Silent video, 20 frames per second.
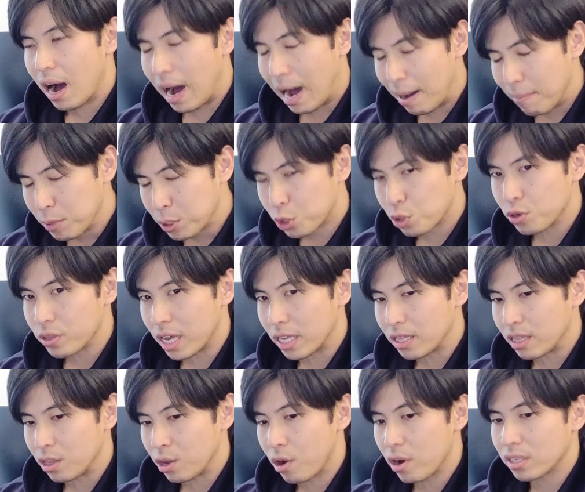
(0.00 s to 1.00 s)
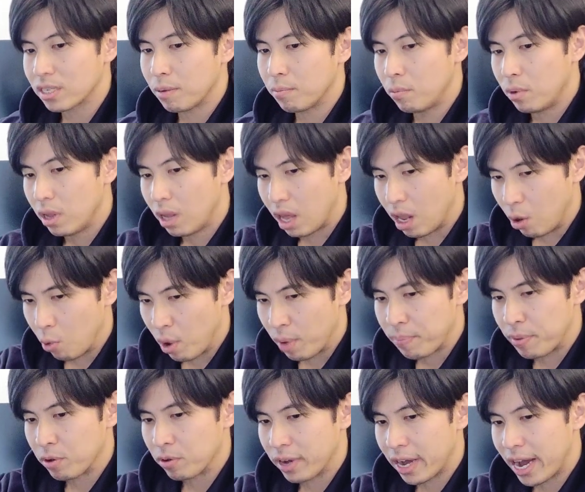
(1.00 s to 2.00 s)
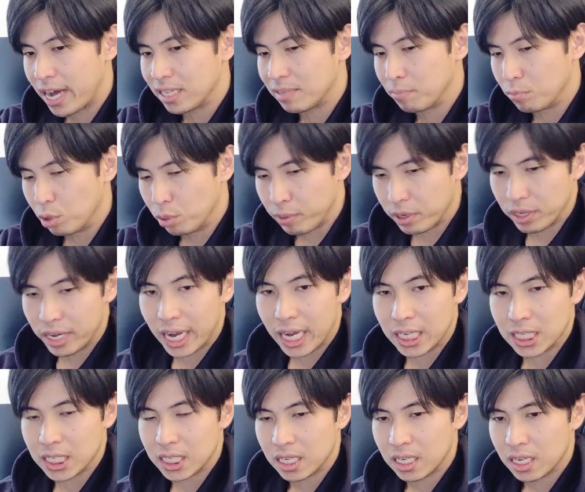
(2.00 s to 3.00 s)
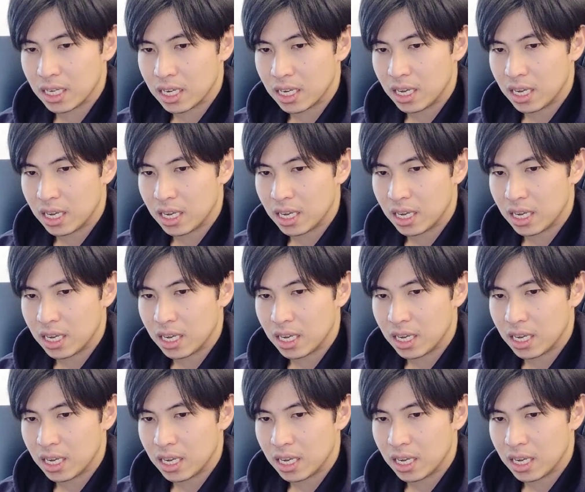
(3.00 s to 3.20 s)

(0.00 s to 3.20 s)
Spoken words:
I'm sure that there are some red pill guys, blue pill guys.